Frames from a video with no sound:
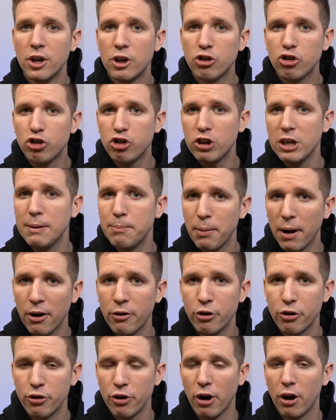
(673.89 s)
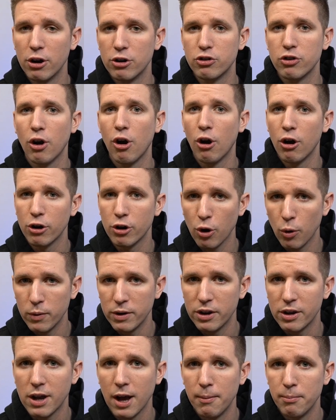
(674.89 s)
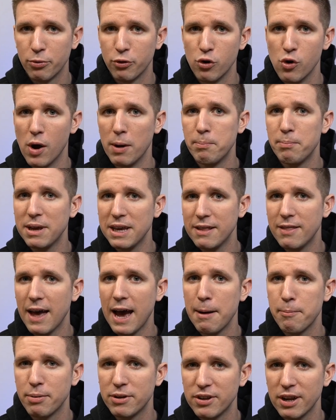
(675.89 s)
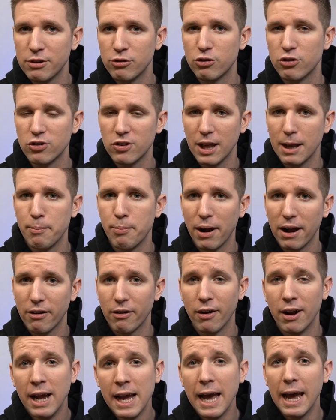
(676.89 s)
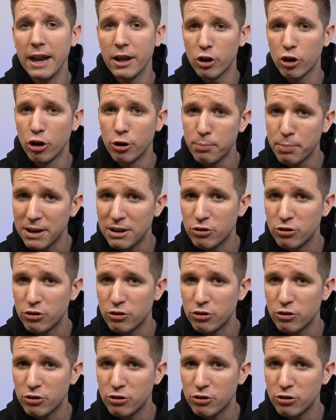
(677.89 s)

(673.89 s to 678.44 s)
cheap underdogs are going to come through and be that potential slate breaker, and it could be